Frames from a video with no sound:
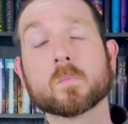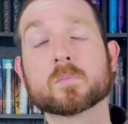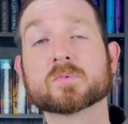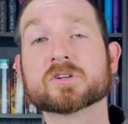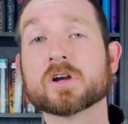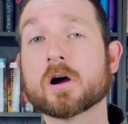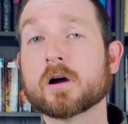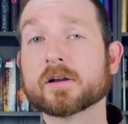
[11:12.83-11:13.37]

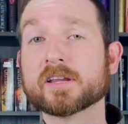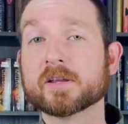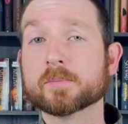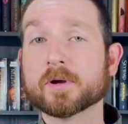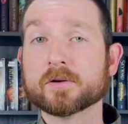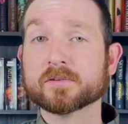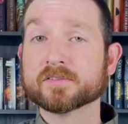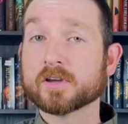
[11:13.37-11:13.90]
talking
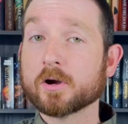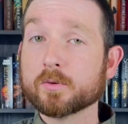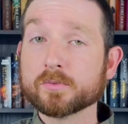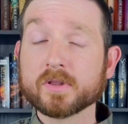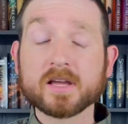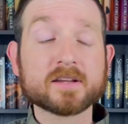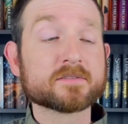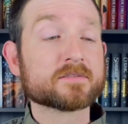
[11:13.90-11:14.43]
about his own
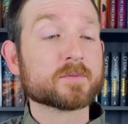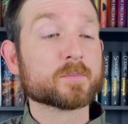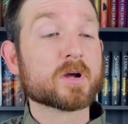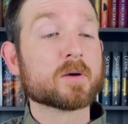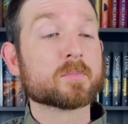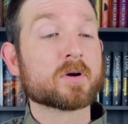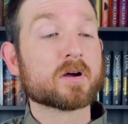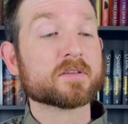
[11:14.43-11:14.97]
life. I'm
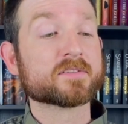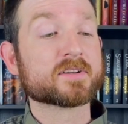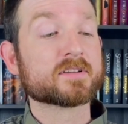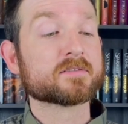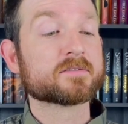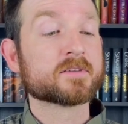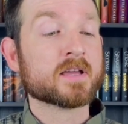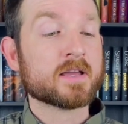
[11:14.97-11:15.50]
not
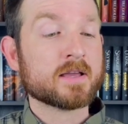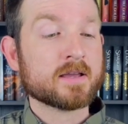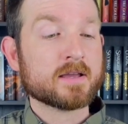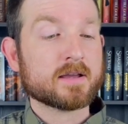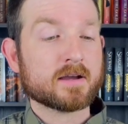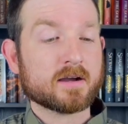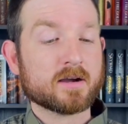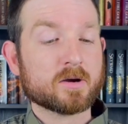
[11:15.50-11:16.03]
positive.
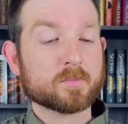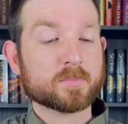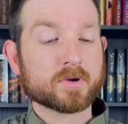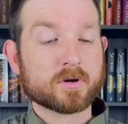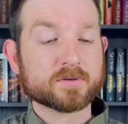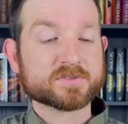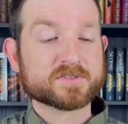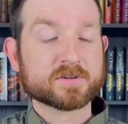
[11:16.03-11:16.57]
But
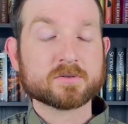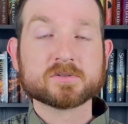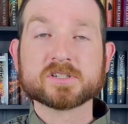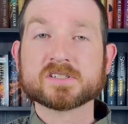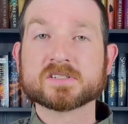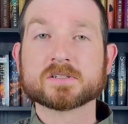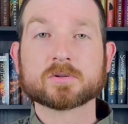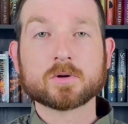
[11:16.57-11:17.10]
also
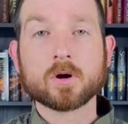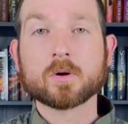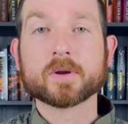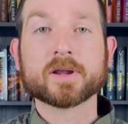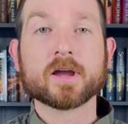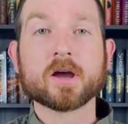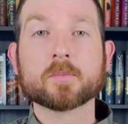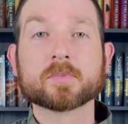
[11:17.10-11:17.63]
just
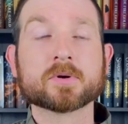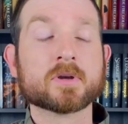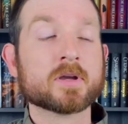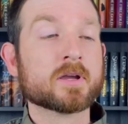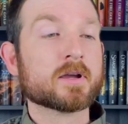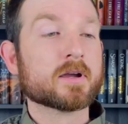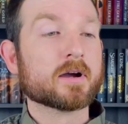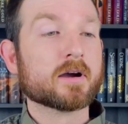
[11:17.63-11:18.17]
growing up
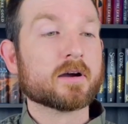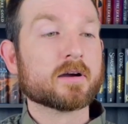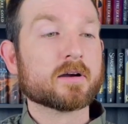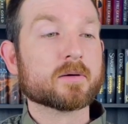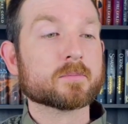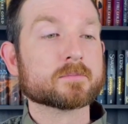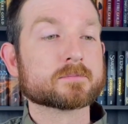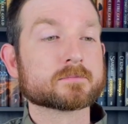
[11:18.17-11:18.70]

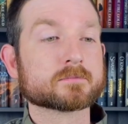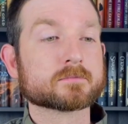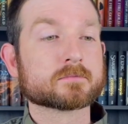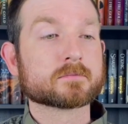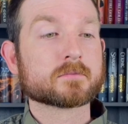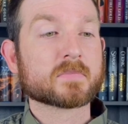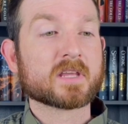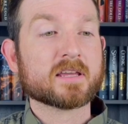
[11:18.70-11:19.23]
in
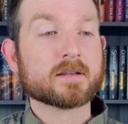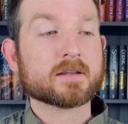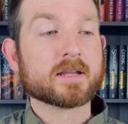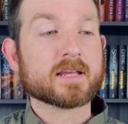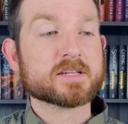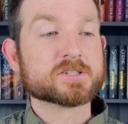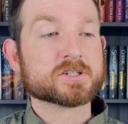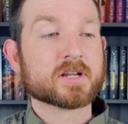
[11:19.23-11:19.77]
an
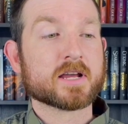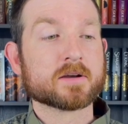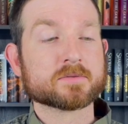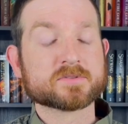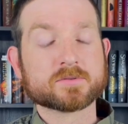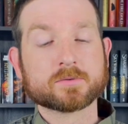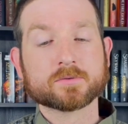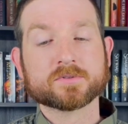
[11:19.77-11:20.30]
Asian
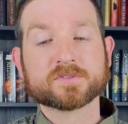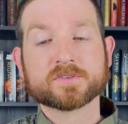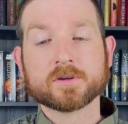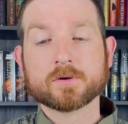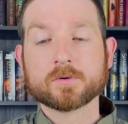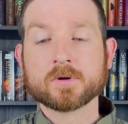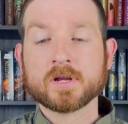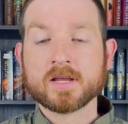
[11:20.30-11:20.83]
household.
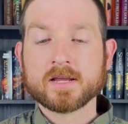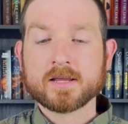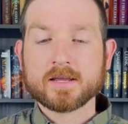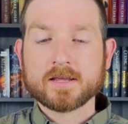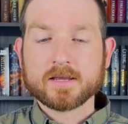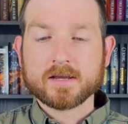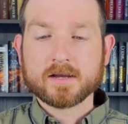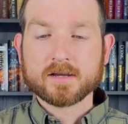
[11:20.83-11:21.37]
So
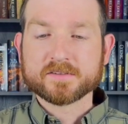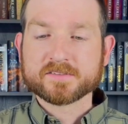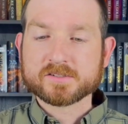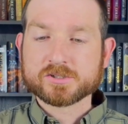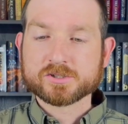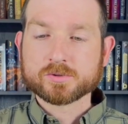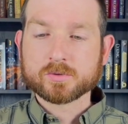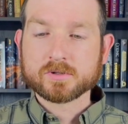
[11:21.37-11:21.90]
it's a
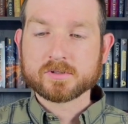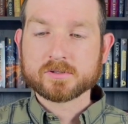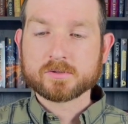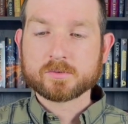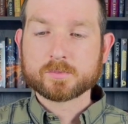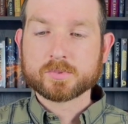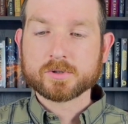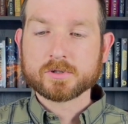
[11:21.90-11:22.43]
short
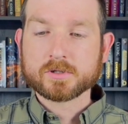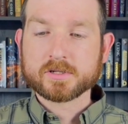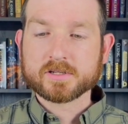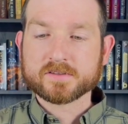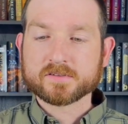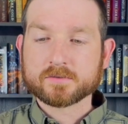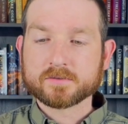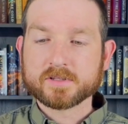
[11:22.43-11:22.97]
little book.
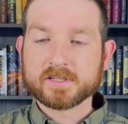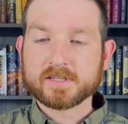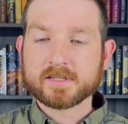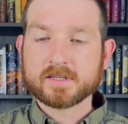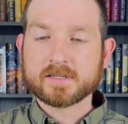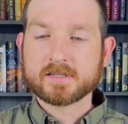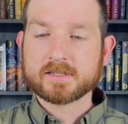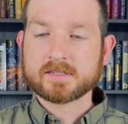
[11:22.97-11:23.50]
It's
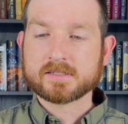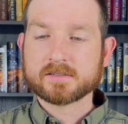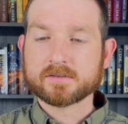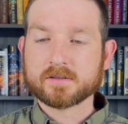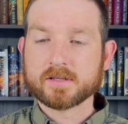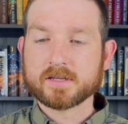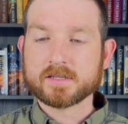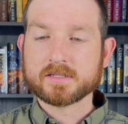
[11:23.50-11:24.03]
only
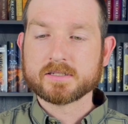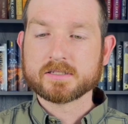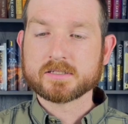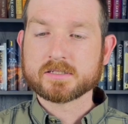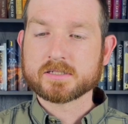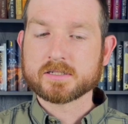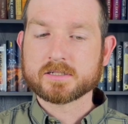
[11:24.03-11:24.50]
like